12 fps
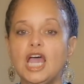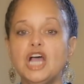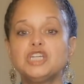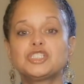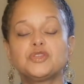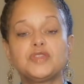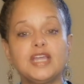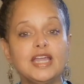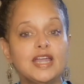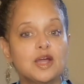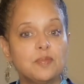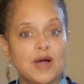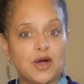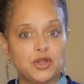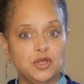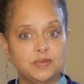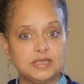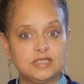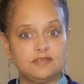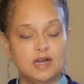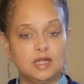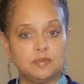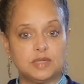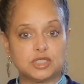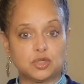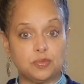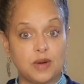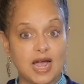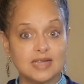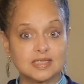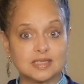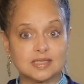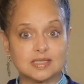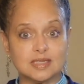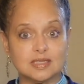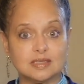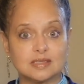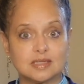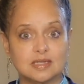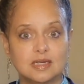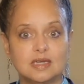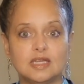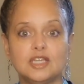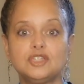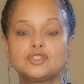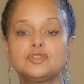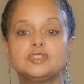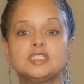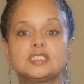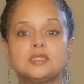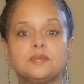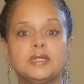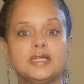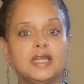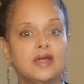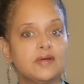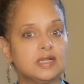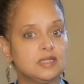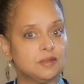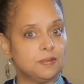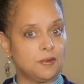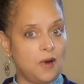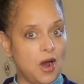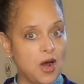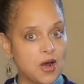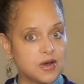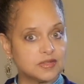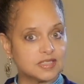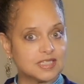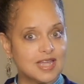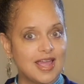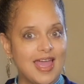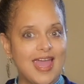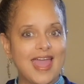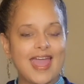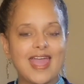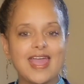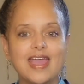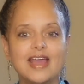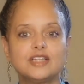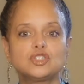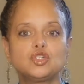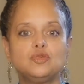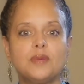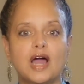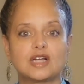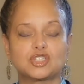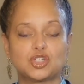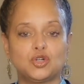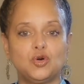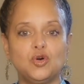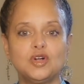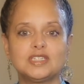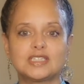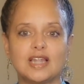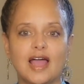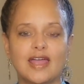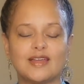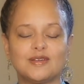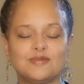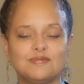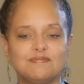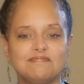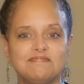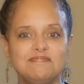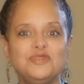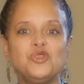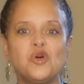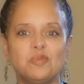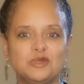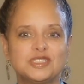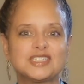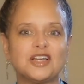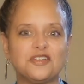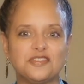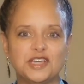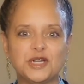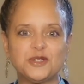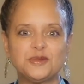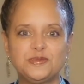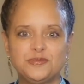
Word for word: So, thinking about human developmental processes, interdisciplinary liberal arts, and Tupac Shakur is like normal stuff here.